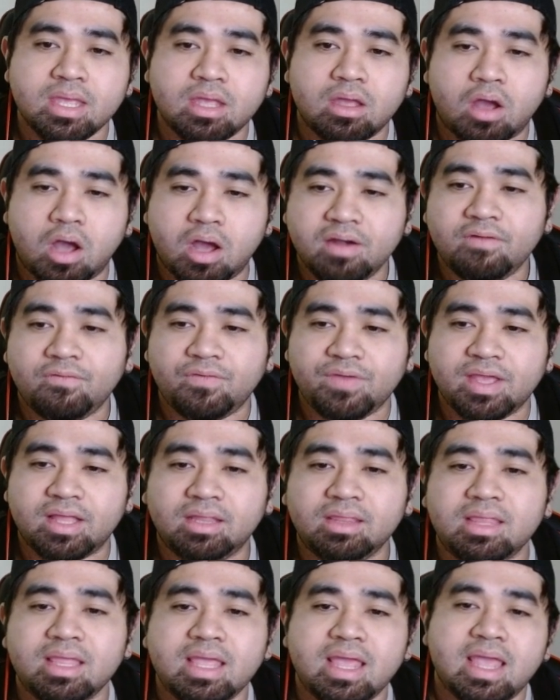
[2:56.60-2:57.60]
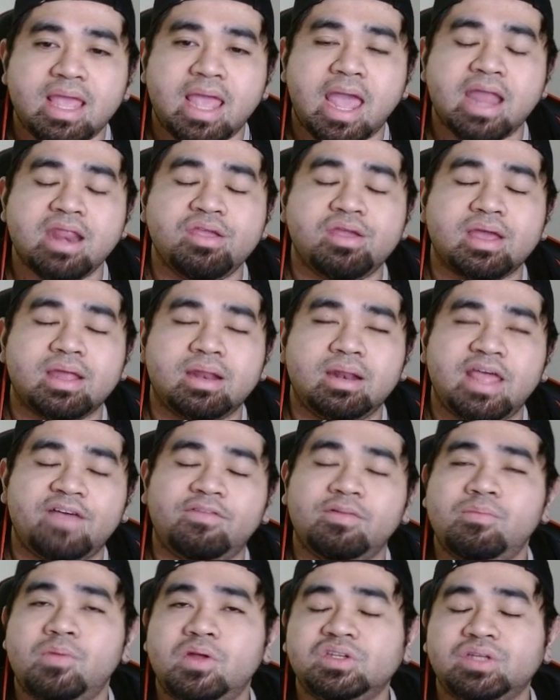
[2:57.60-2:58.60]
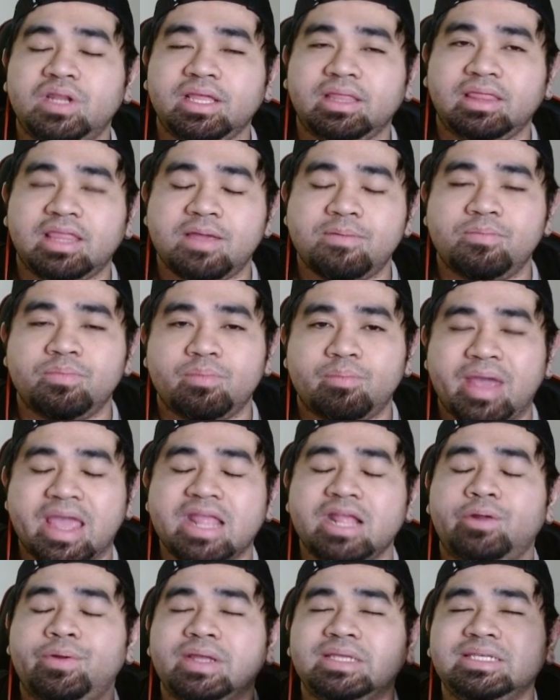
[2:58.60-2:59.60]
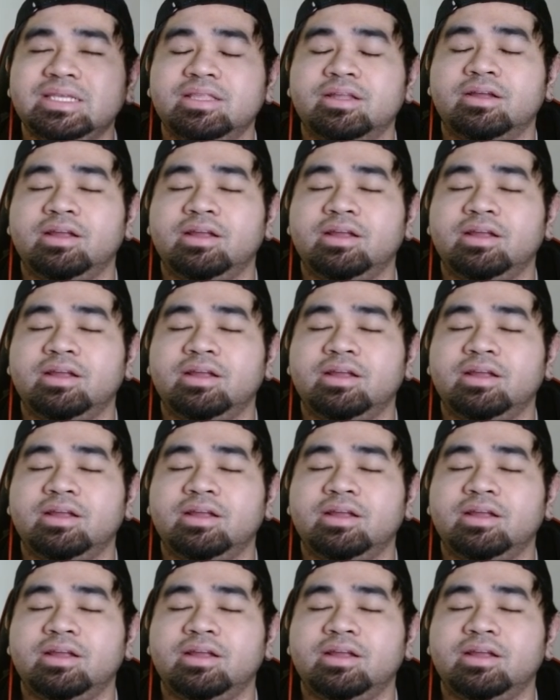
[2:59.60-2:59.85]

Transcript: on the field, and you can level modulate them by increasing their